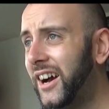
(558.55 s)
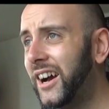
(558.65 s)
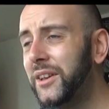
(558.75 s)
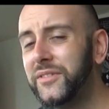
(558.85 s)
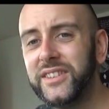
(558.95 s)

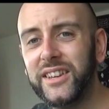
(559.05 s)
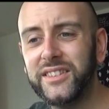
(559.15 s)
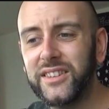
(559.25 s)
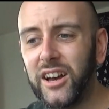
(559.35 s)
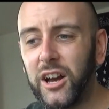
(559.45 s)
I even
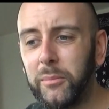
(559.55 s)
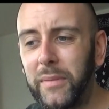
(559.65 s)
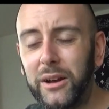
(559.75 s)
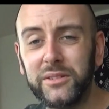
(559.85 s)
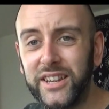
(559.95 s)
did
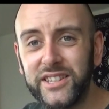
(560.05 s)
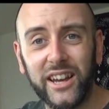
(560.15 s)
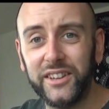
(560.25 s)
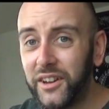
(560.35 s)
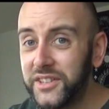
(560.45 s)
um, Aldi's
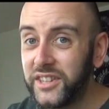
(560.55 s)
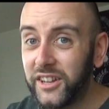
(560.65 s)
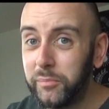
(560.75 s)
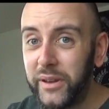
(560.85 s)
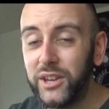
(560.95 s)
like
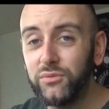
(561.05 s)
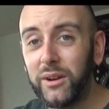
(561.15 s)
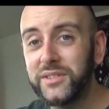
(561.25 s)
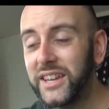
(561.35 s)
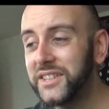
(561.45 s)
99p
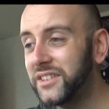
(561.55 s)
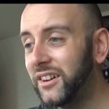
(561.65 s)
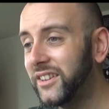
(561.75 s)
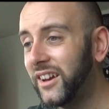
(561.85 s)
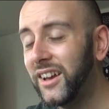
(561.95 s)
rosé
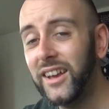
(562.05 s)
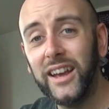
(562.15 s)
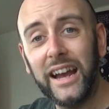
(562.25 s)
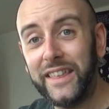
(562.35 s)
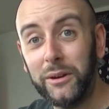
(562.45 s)
cider,
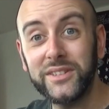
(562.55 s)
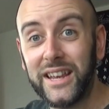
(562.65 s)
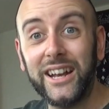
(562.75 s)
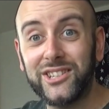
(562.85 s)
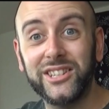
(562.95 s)
and that
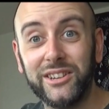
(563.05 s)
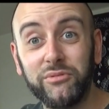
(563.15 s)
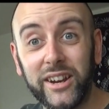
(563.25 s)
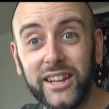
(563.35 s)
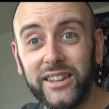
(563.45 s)
was actually
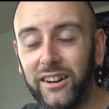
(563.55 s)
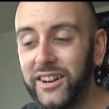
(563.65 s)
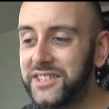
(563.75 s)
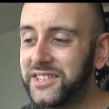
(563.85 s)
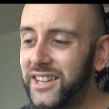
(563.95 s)
really
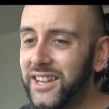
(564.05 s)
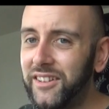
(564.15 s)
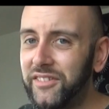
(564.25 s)
nice.